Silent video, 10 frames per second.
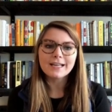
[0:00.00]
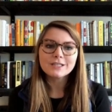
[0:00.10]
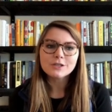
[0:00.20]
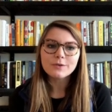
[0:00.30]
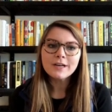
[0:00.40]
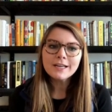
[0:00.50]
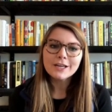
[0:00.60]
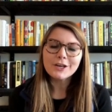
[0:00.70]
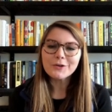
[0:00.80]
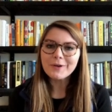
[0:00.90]
And so,
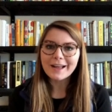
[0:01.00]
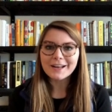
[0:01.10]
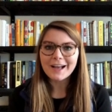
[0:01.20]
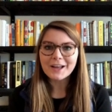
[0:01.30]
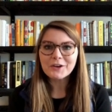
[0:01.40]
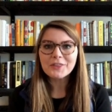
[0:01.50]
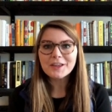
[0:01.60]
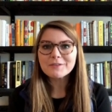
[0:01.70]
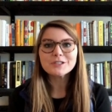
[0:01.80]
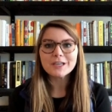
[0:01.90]
you know, I, I don't
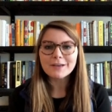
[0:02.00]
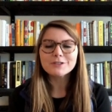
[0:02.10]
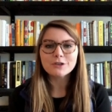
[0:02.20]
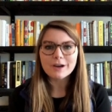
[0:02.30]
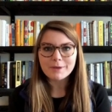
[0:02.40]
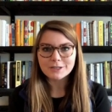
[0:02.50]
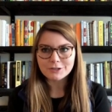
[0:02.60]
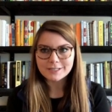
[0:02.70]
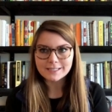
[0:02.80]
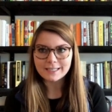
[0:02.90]
think it was a it was a great
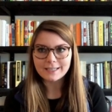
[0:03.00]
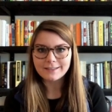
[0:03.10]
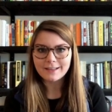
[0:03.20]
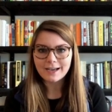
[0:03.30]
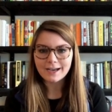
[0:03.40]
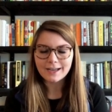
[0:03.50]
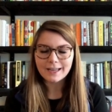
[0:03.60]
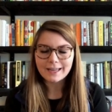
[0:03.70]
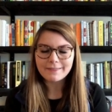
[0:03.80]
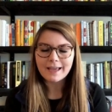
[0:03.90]
picture to see uh,
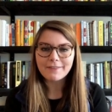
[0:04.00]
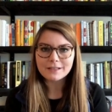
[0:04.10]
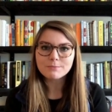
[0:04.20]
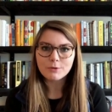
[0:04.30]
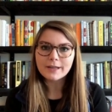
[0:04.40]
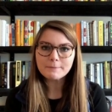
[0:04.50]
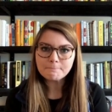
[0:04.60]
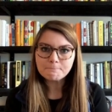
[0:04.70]
in at this point.